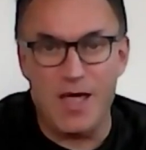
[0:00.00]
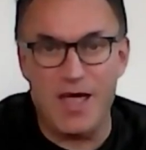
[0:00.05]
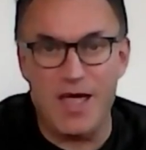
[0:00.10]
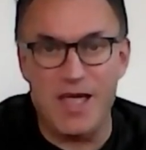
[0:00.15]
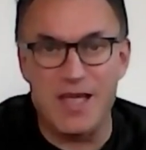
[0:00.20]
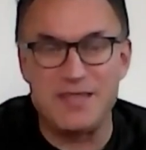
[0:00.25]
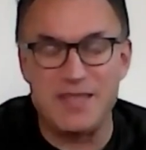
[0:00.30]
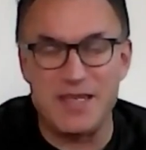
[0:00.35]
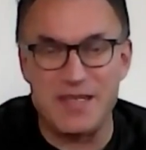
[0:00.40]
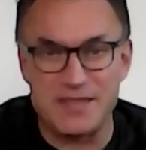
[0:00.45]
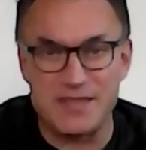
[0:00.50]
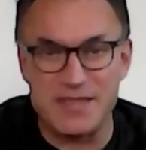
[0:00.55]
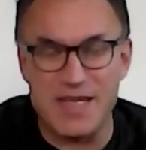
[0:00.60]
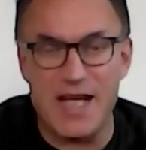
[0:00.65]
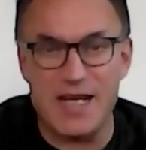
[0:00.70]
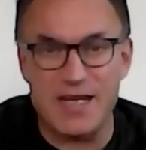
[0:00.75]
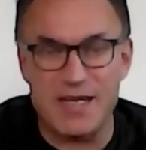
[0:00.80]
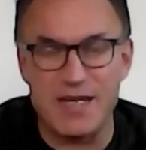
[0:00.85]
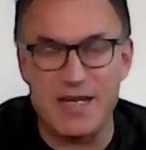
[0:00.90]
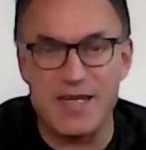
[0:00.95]
Is
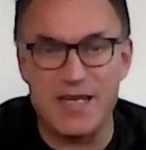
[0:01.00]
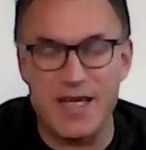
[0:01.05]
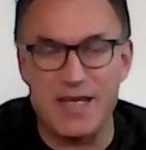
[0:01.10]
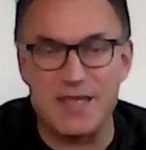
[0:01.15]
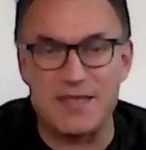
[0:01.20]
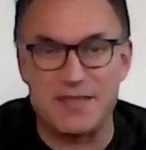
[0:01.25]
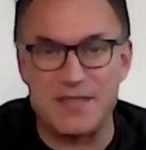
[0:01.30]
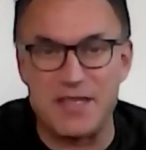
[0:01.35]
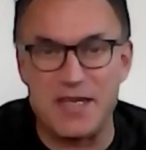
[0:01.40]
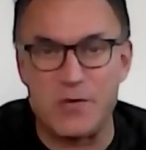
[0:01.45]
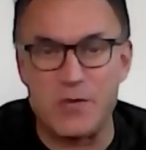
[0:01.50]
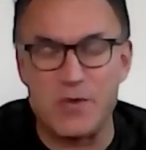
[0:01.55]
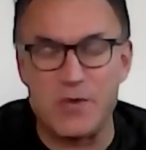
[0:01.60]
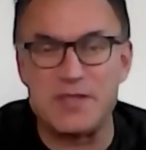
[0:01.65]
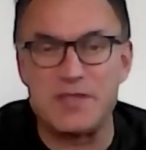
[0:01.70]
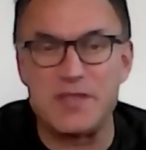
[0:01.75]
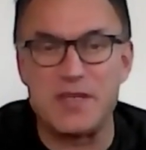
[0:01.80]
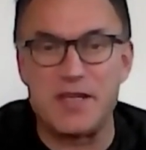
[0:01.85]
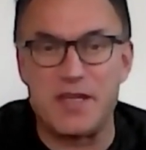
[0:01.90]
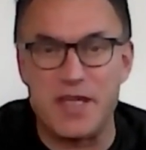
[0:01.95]
exactly a
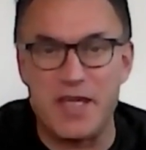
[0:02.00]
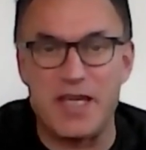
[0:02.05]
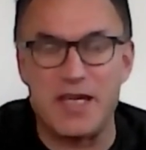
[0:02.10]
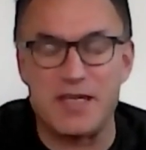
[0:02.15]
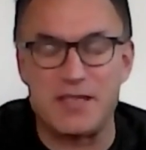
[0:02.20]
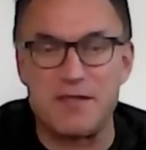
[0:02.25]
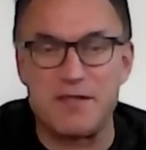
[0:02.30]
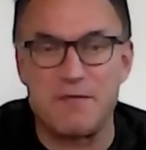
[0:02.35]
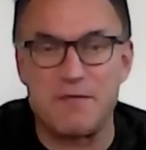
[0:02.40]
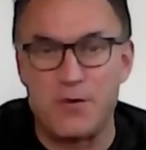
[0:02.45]
sequence geared